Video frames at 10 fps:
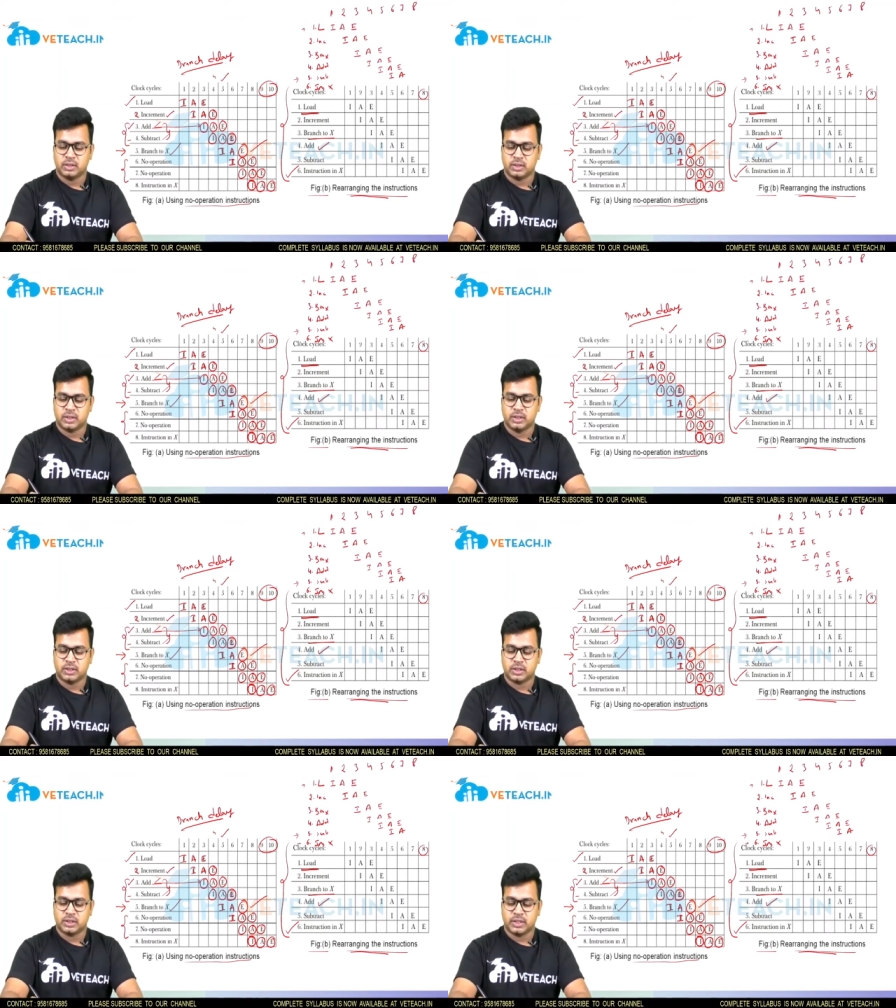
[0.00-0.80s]
the
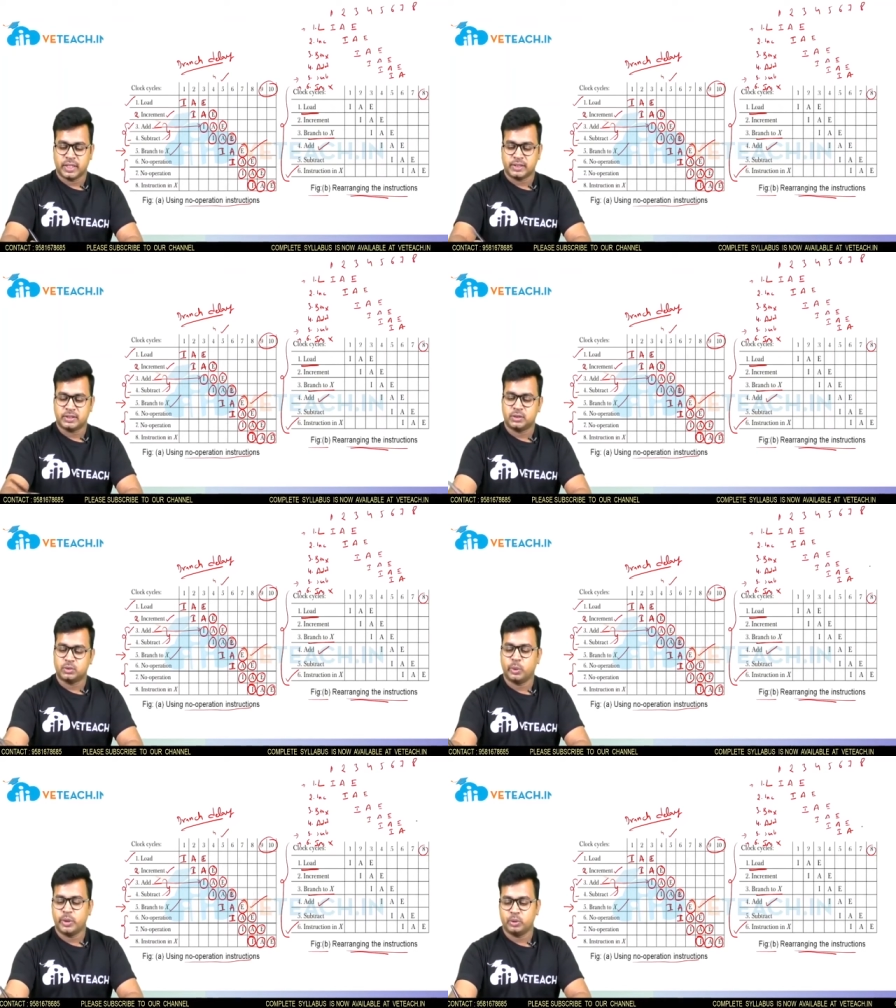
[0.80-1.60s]
instruction X is
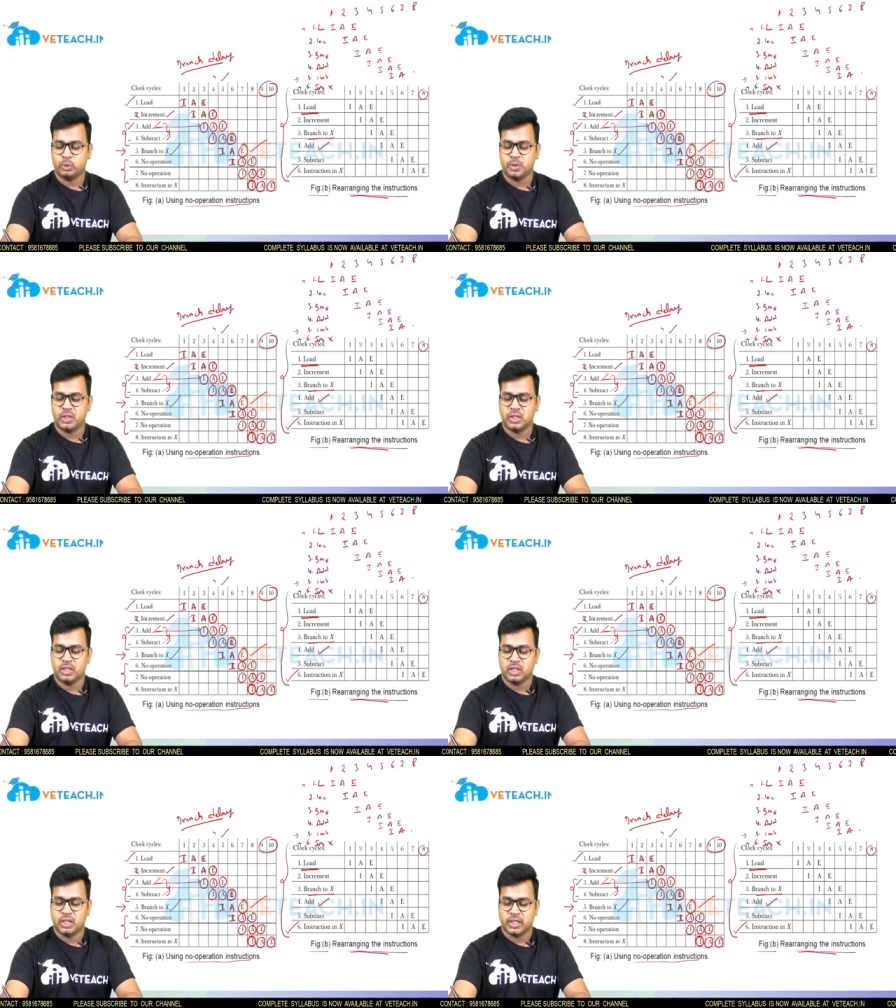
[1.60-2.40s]
going to be
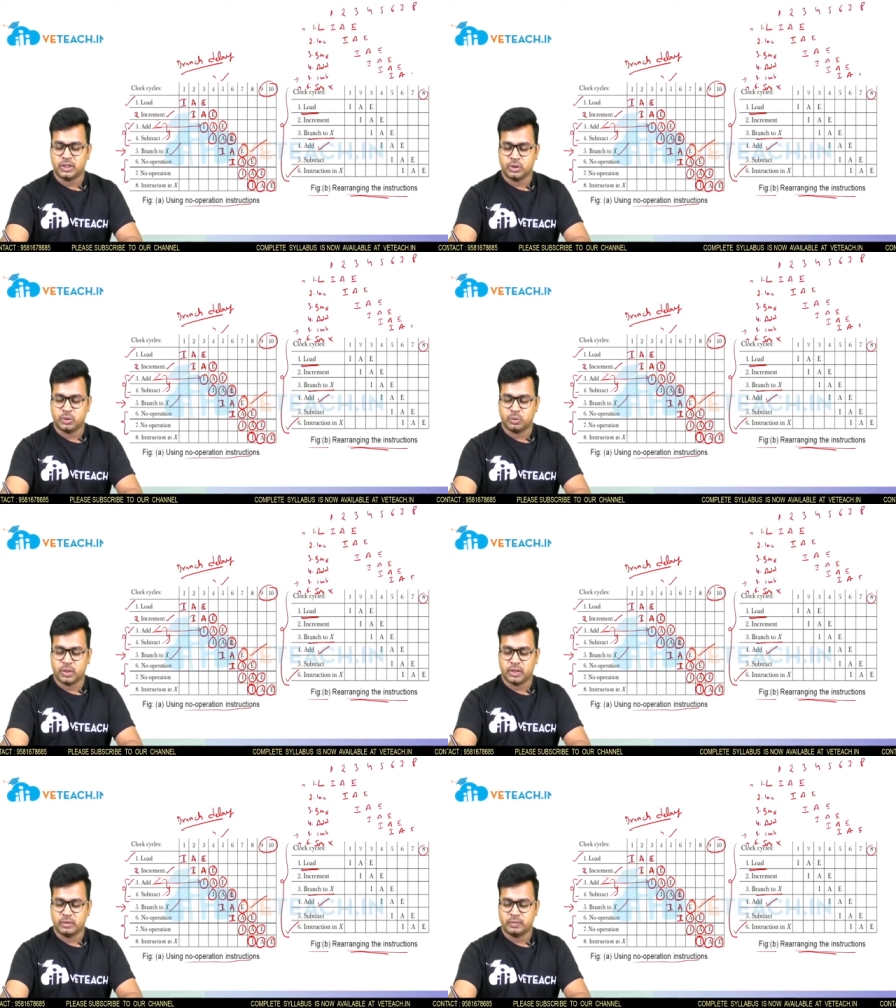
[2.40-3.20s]

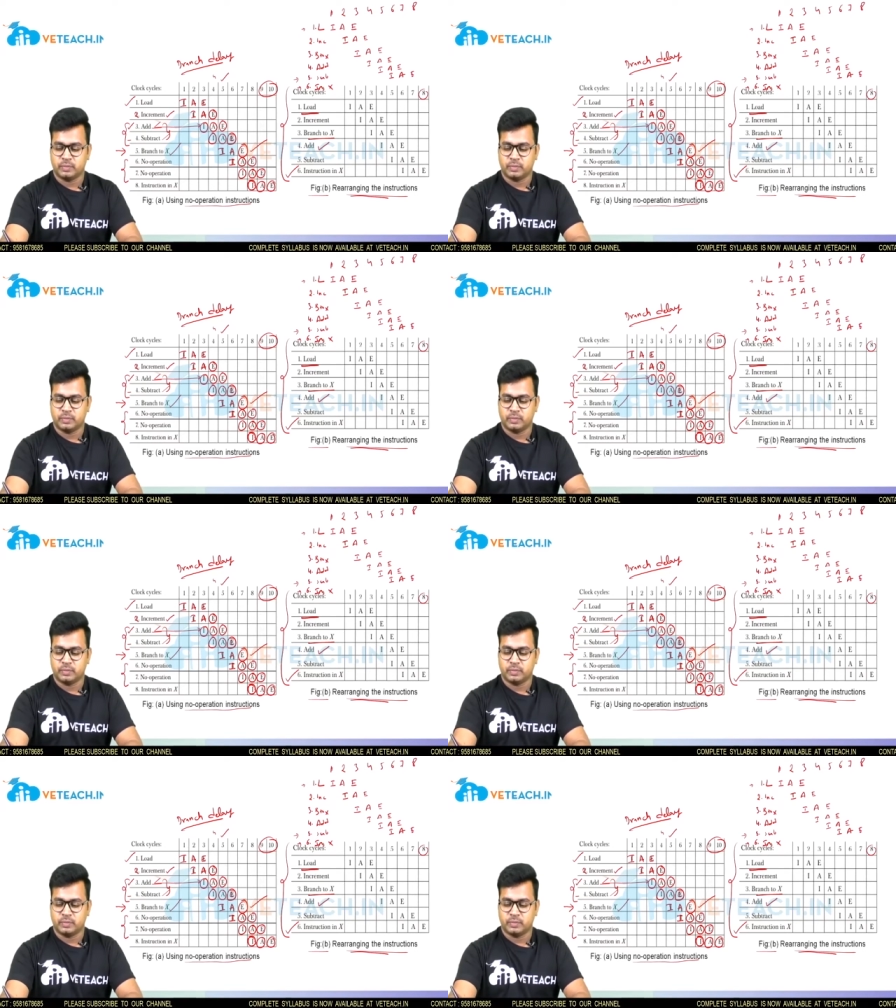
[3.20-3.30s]
executed.